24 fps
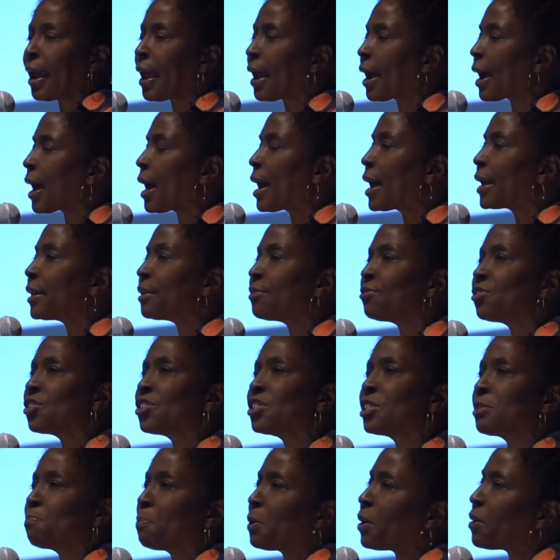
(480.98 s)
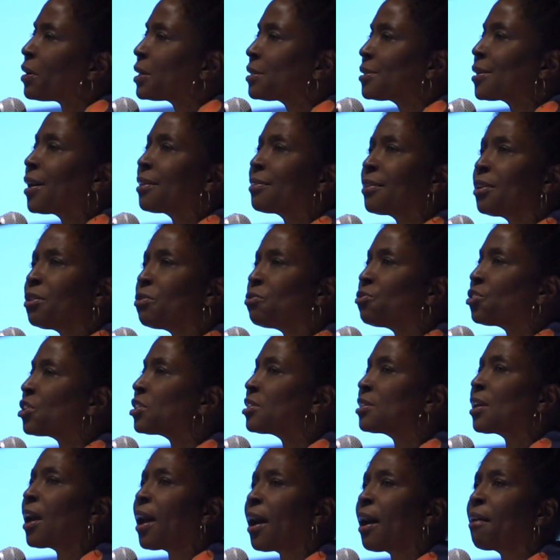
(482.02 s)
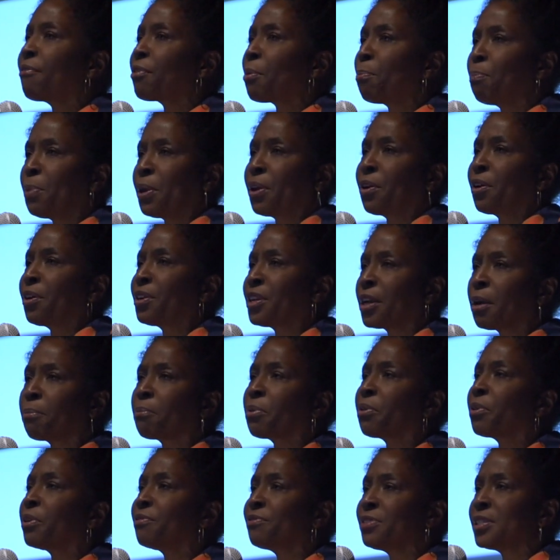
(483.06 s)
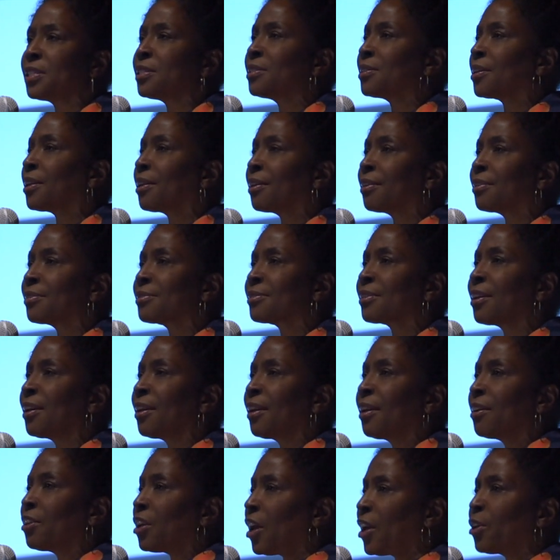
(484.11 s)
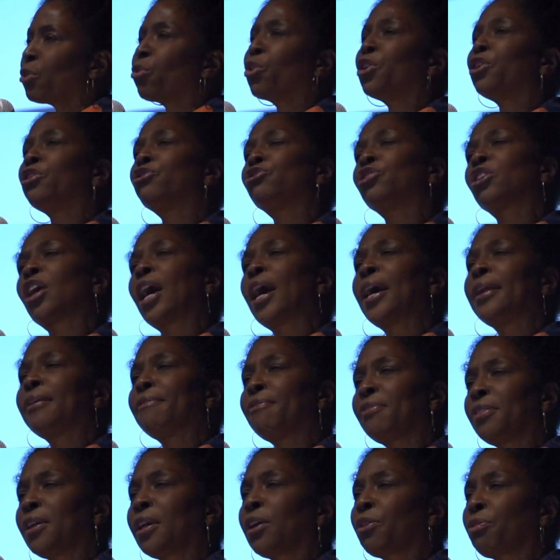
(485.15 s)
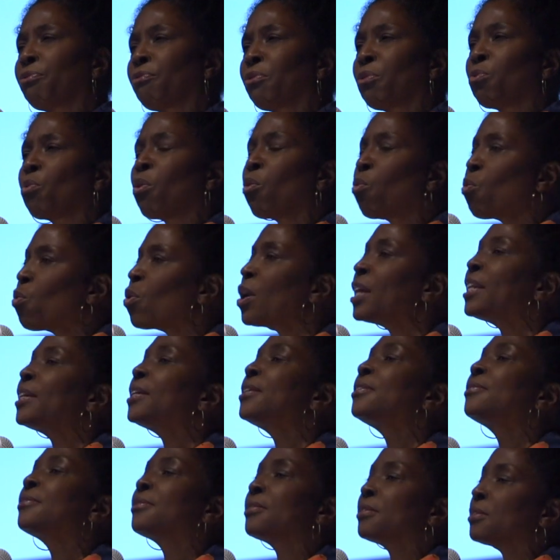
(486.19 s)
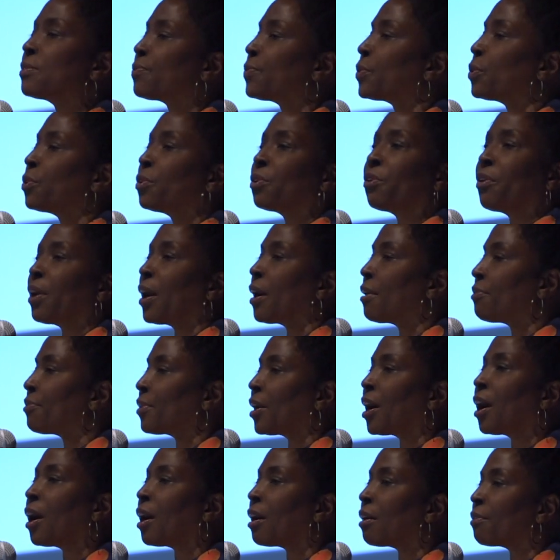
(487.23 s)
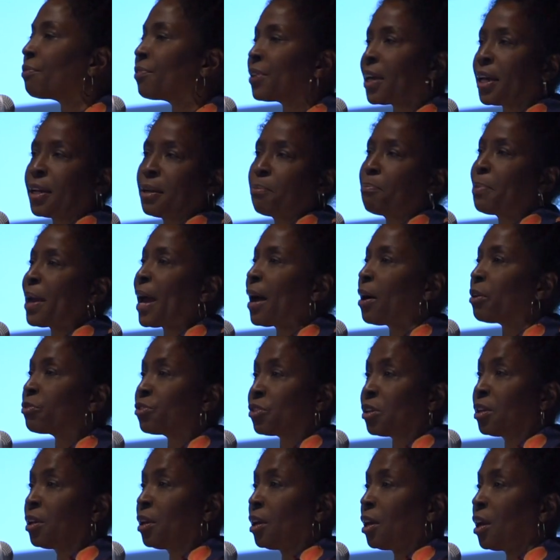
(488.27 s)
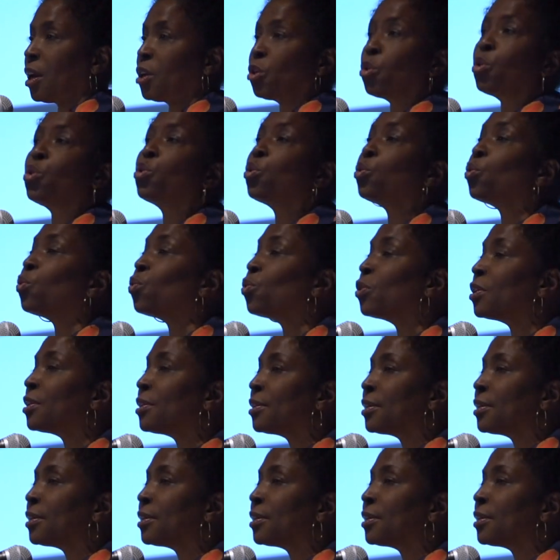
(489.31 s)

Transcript: and kind of just spare it down that you just have a bare number of details in order to kind of think through, well, what is this photograph of and about and who?